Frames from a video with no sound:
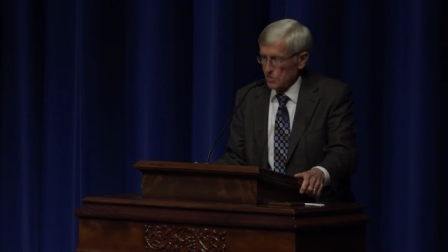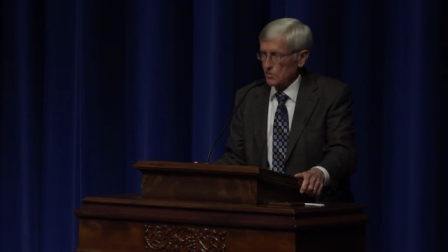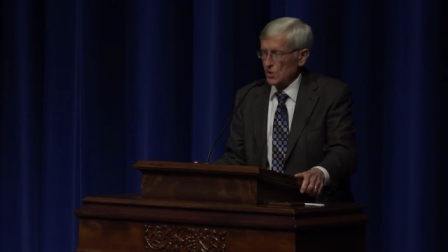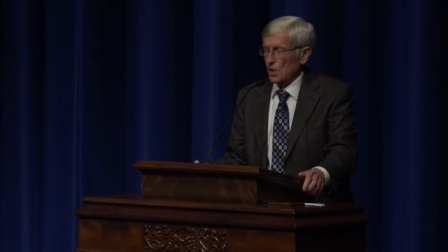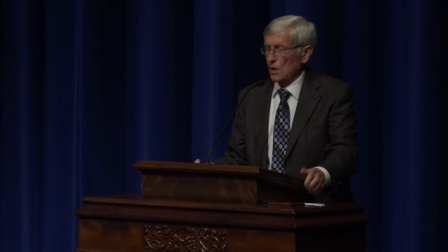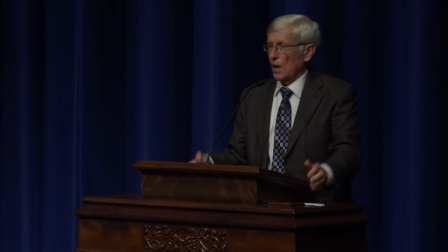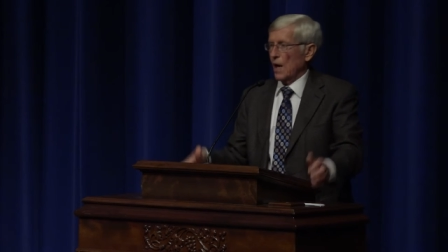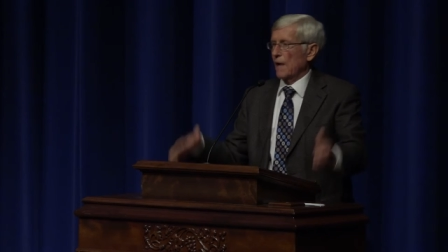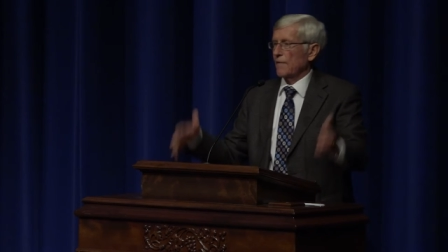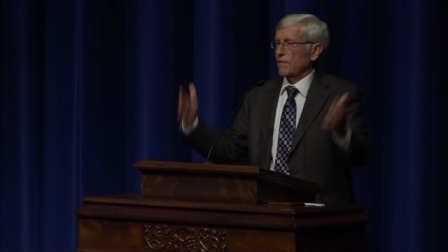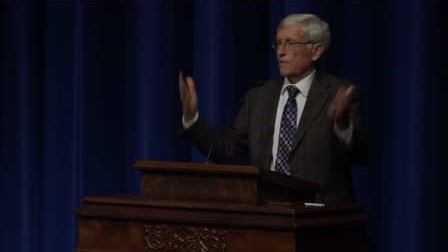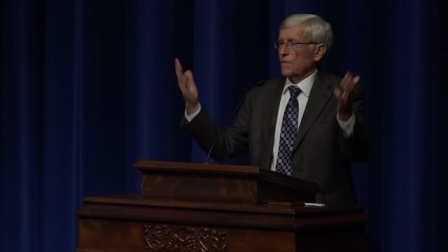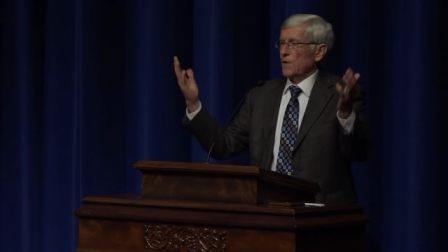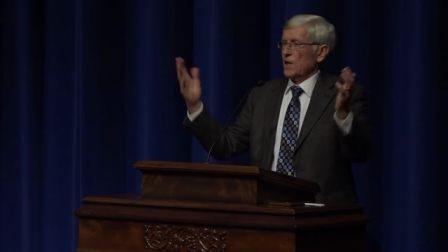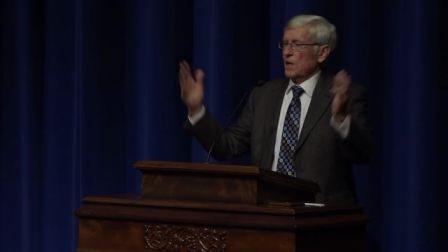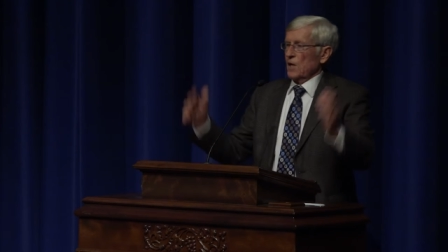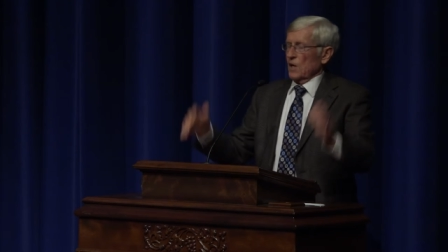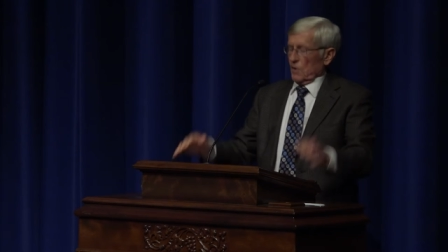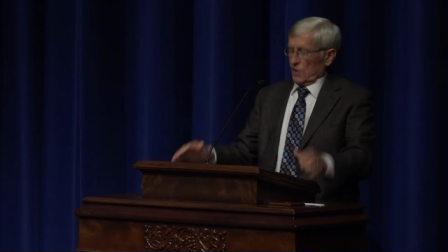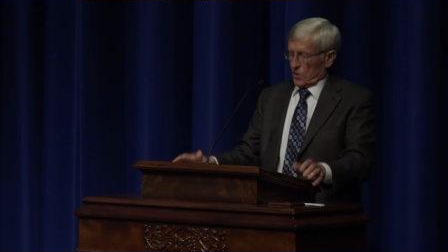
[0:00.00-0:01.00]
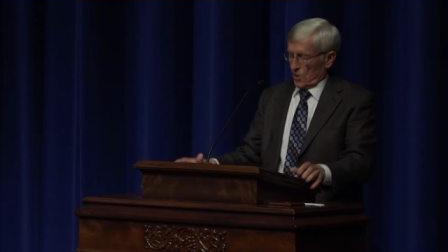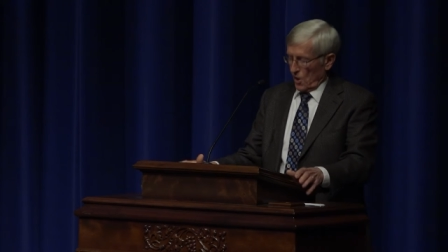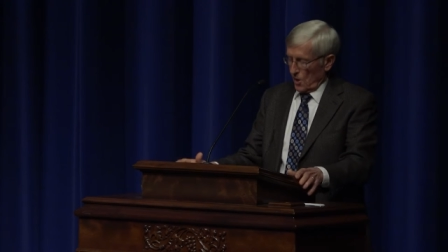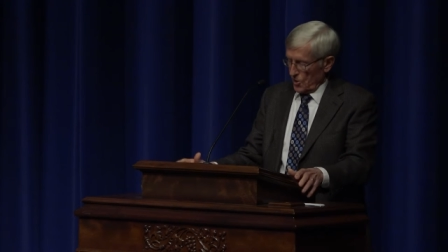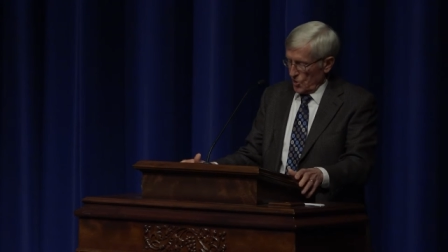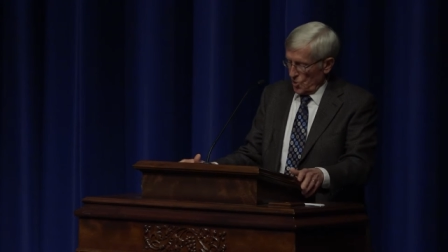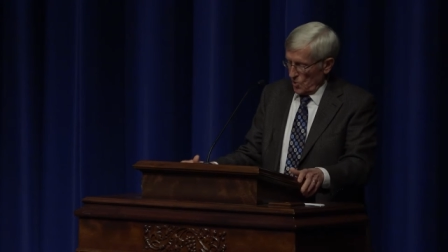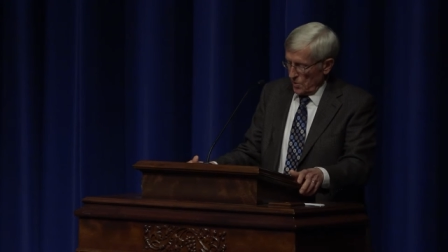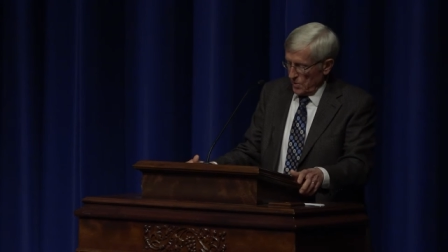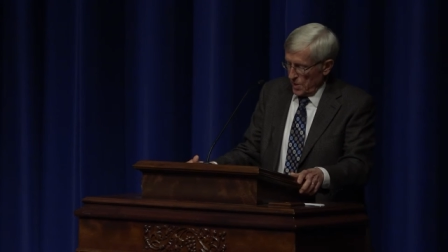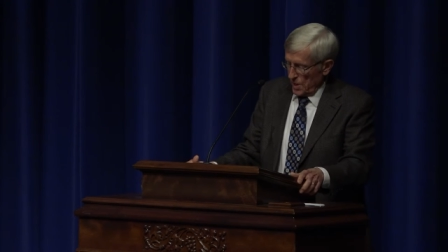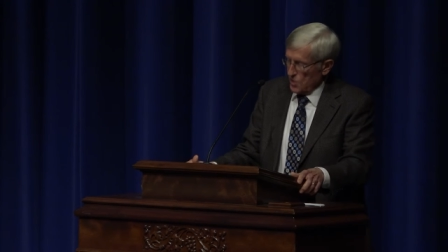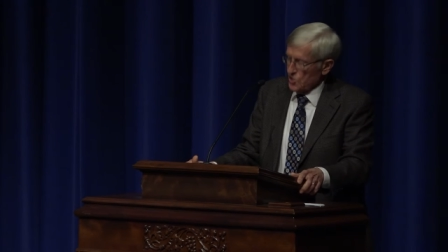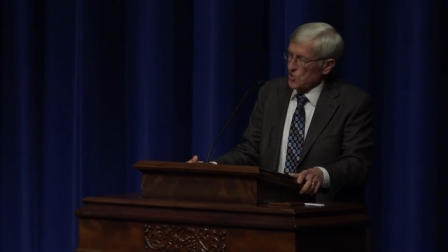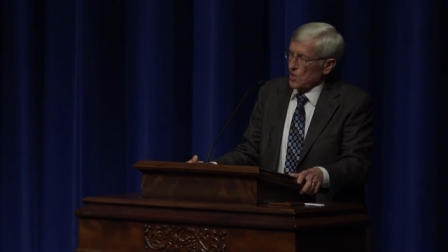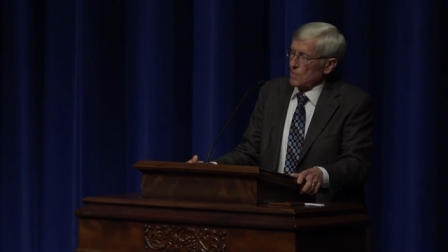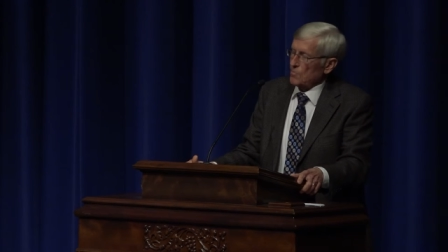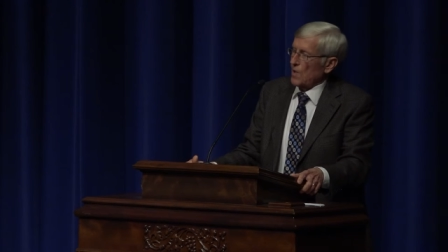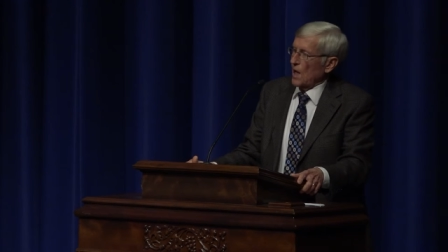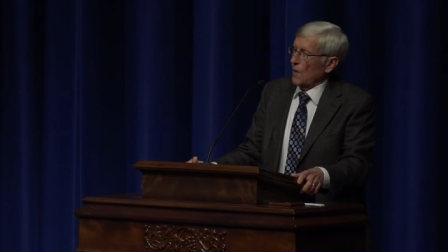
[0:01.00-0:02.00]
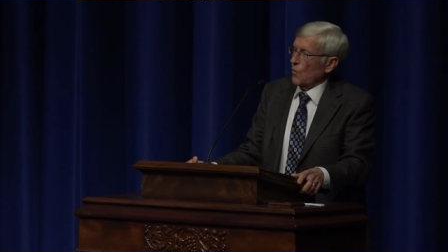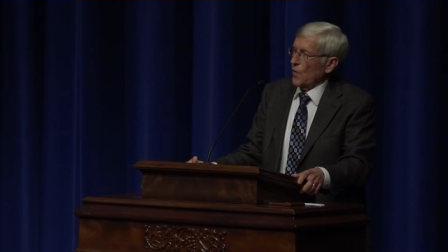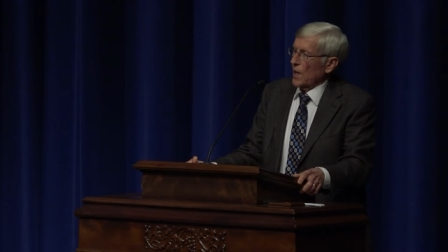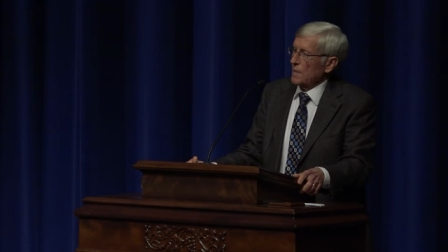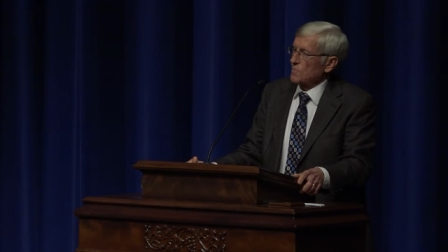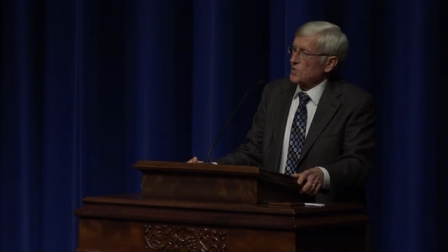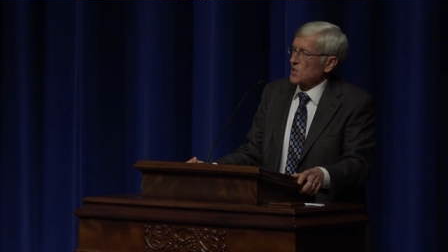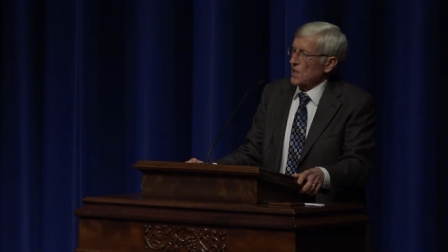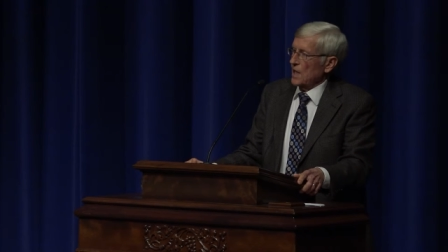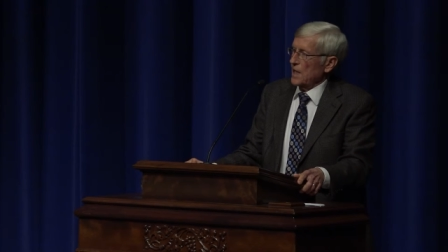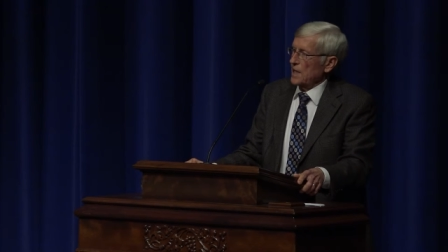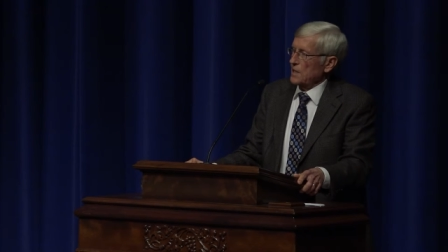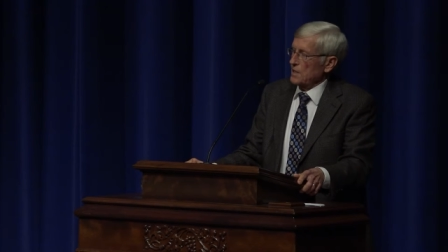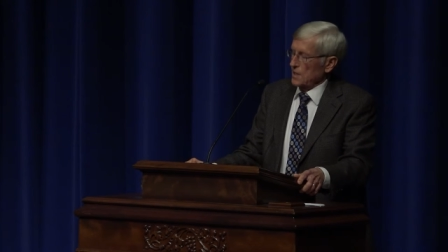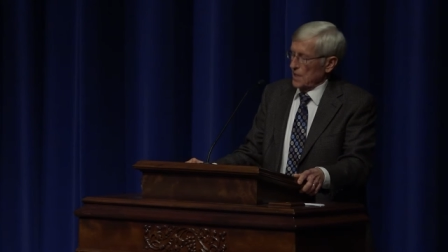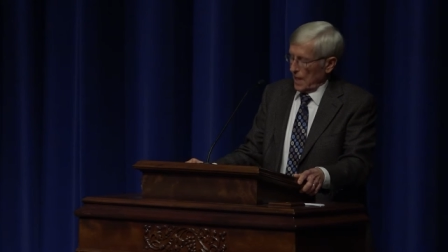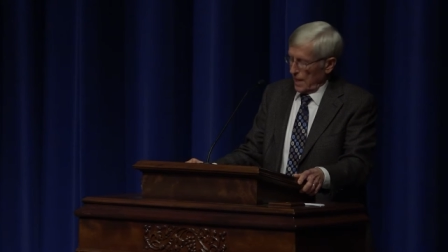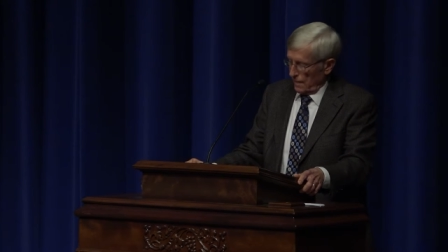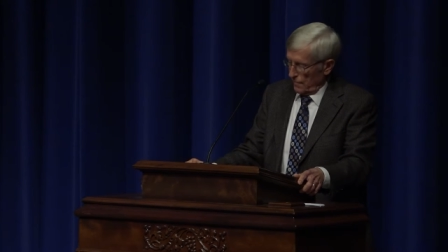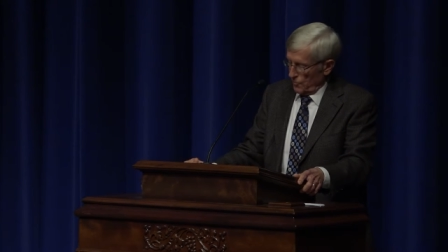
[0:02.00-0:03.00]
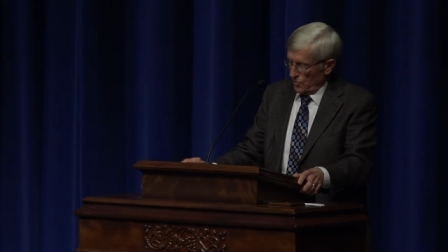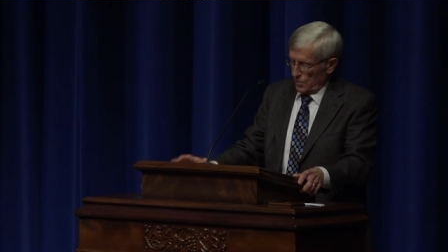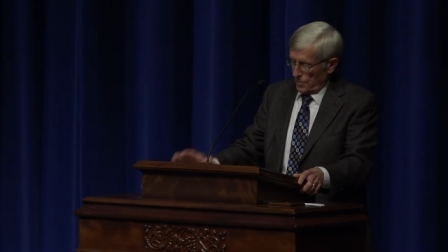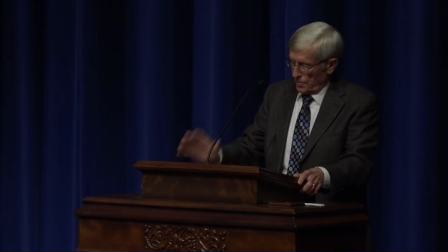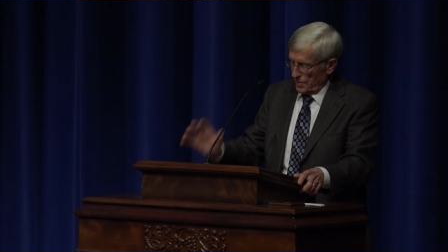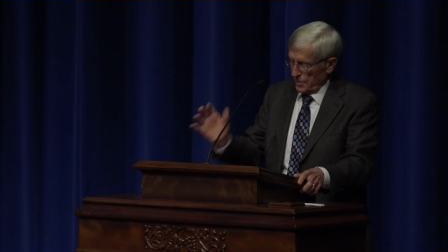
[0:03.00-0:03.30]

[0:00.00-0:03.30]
You know, I've gone through this on my website, and I've